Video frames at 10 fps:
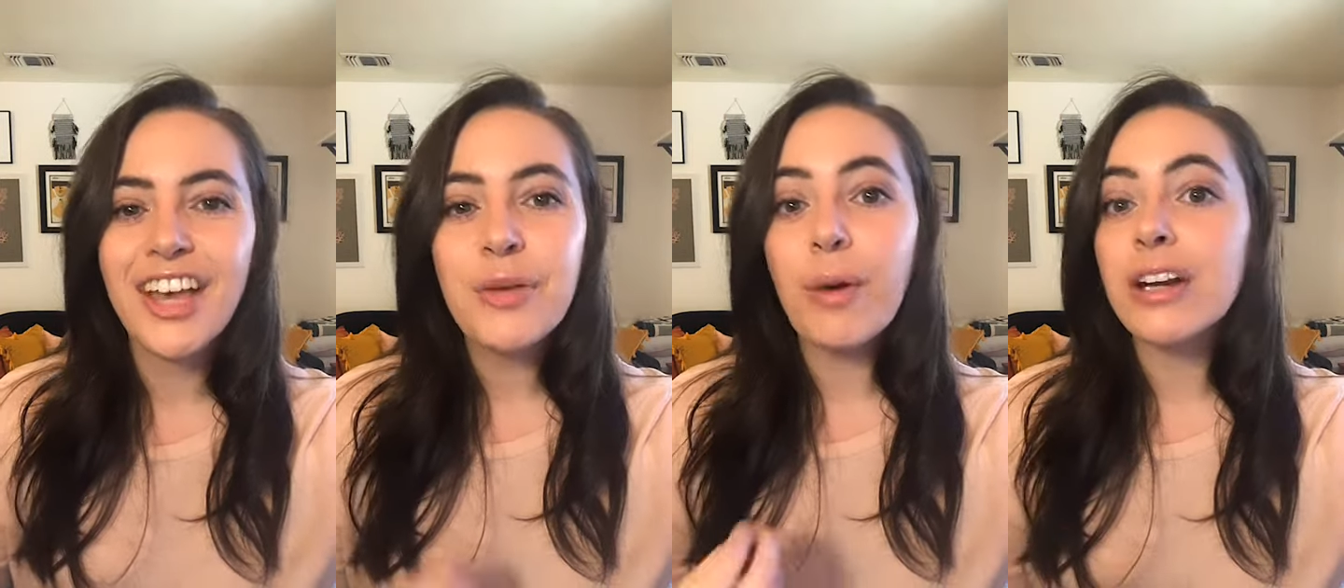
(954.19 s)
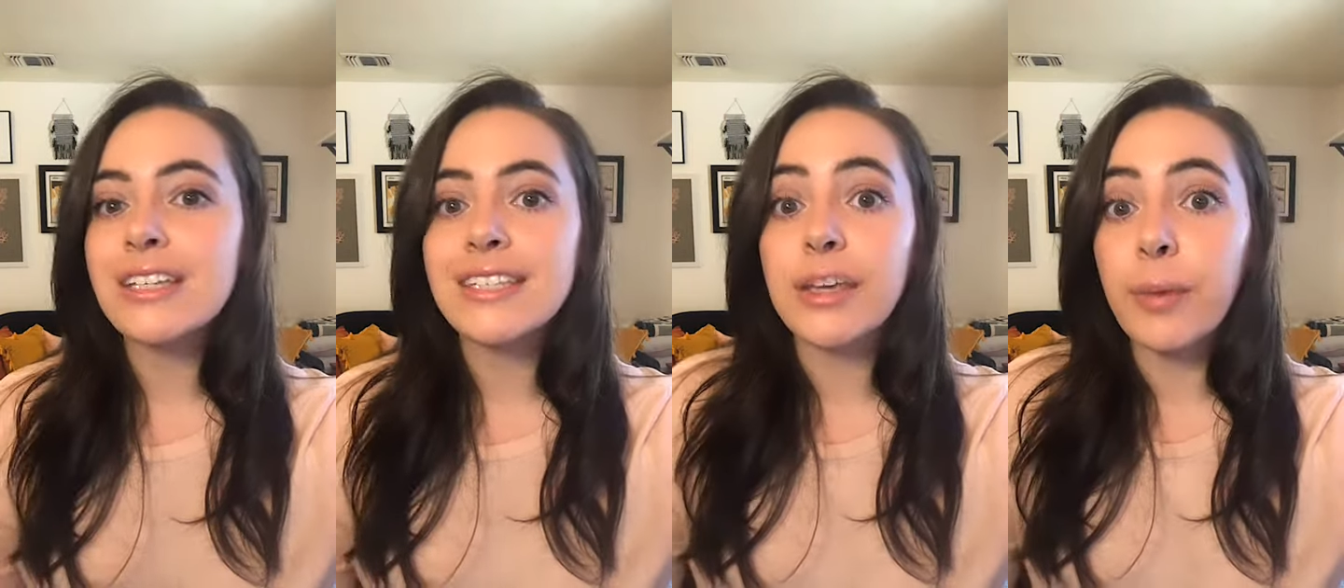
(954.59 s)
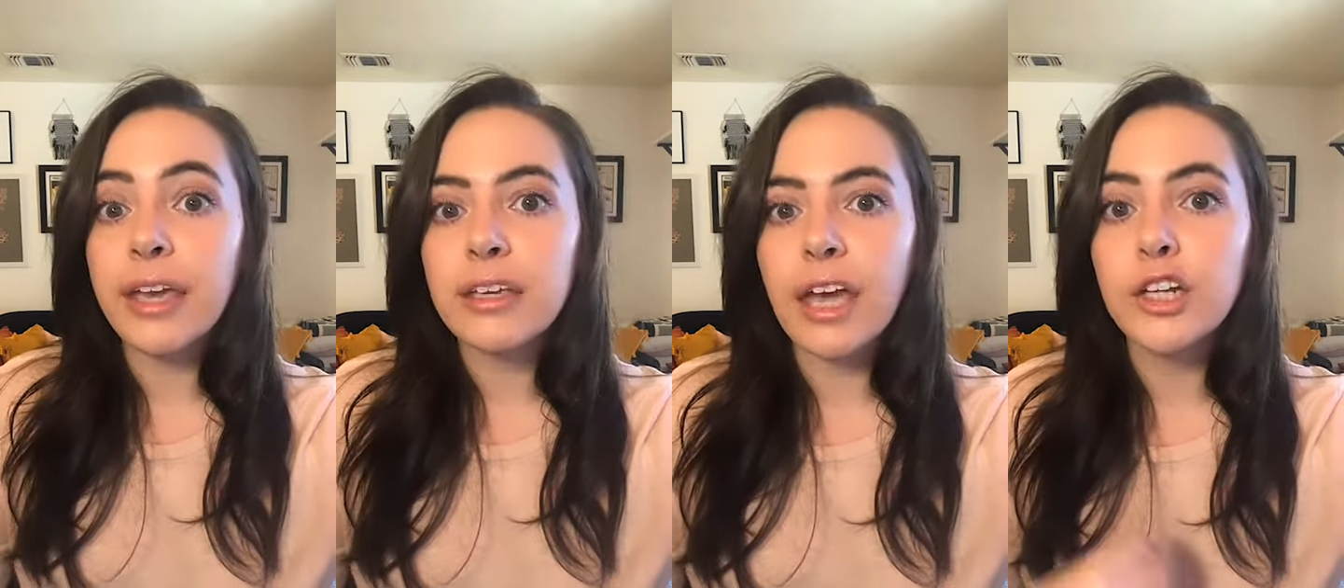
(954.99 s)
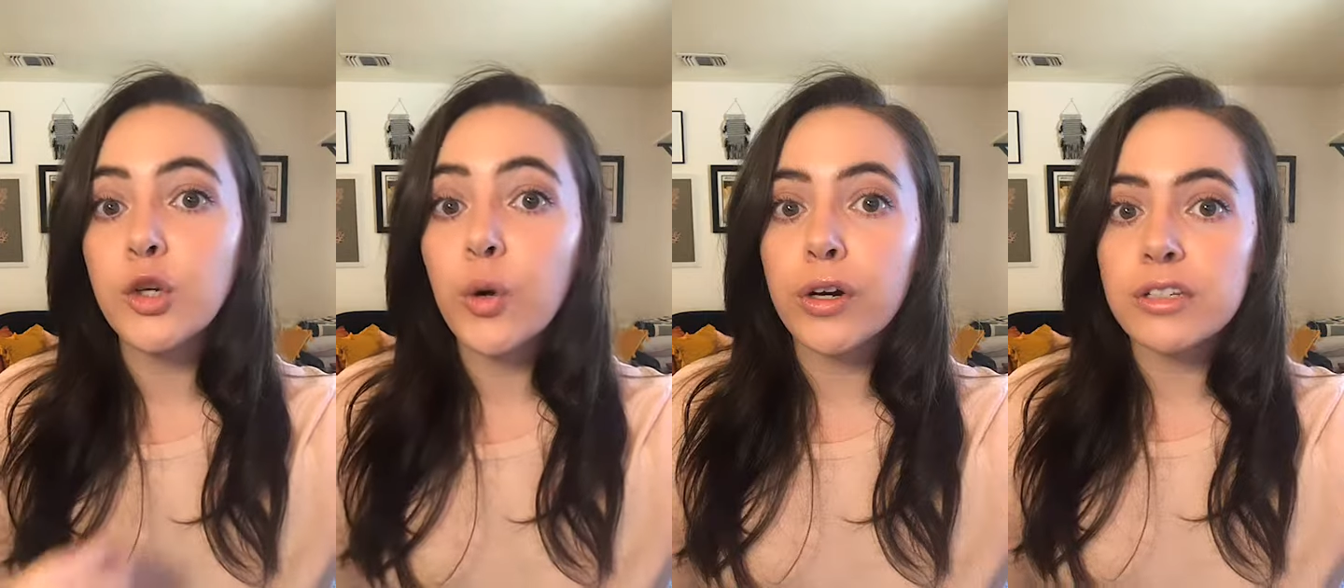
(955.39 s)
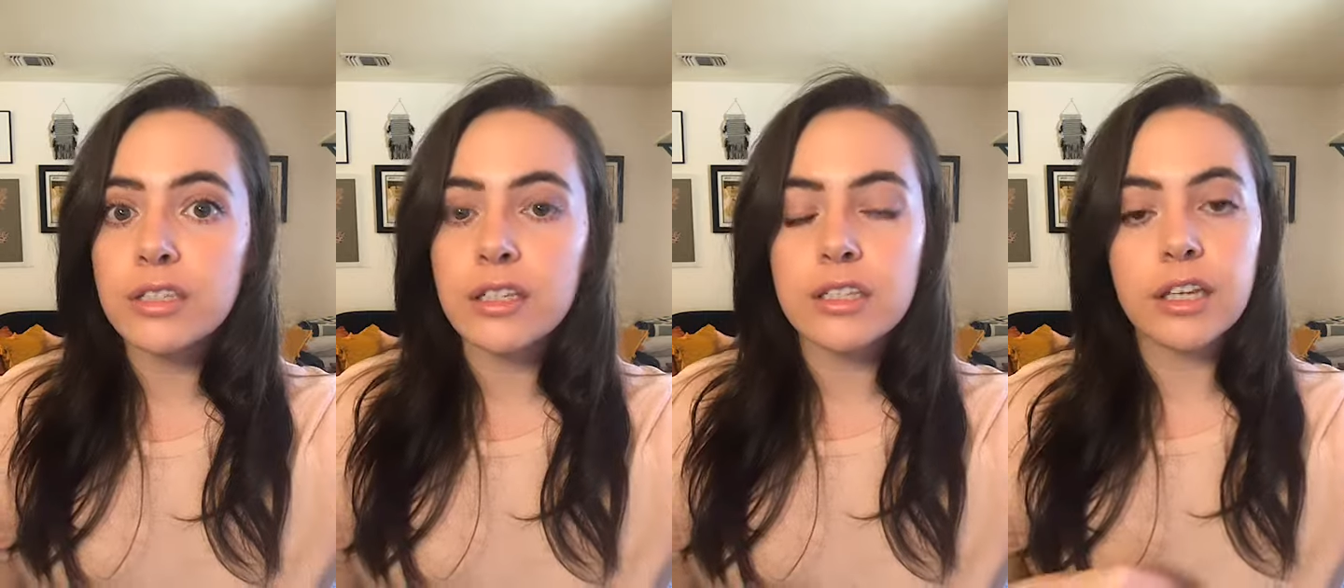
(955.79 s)
body skimming, and yours
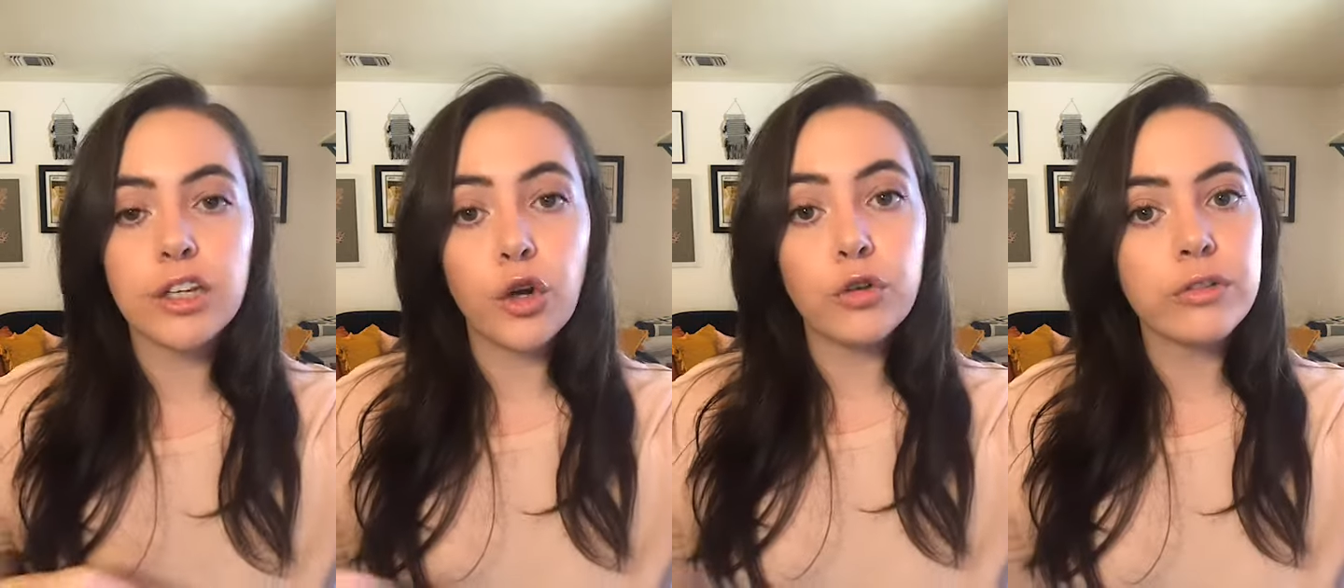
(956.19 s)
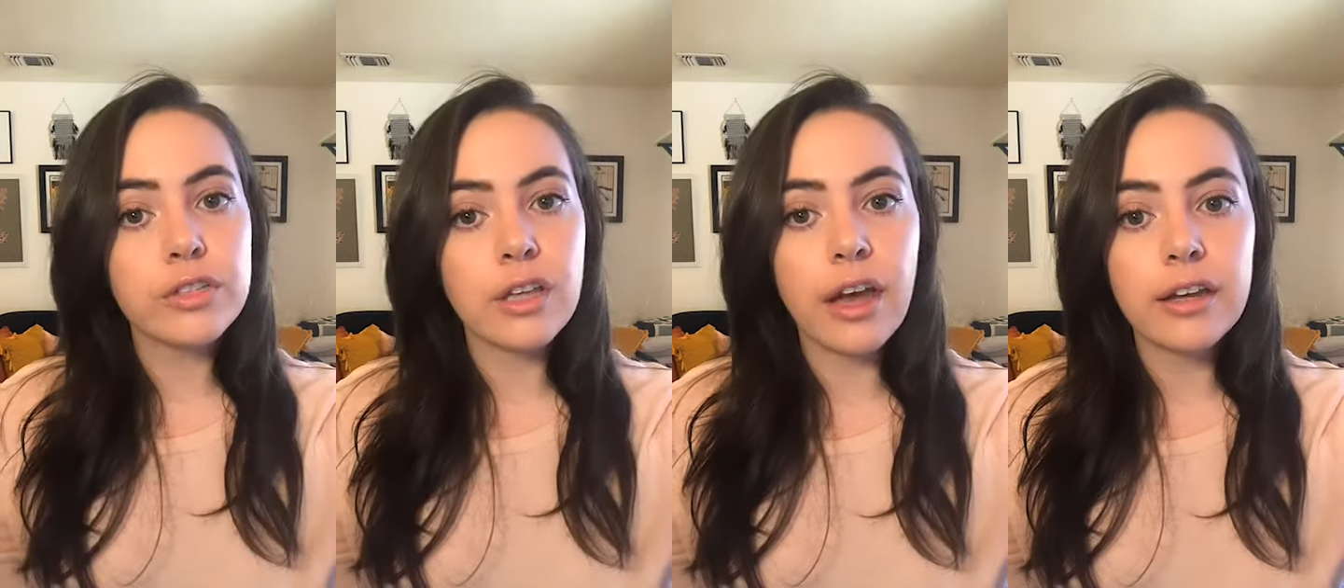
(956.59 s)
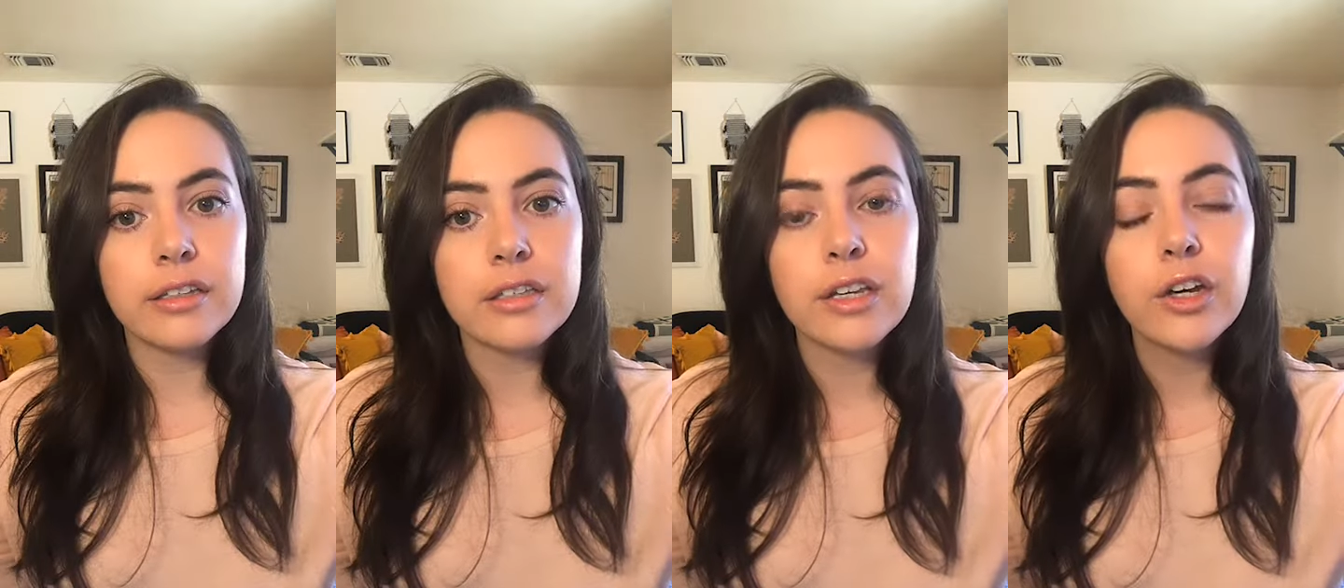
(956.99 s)
is like an oversized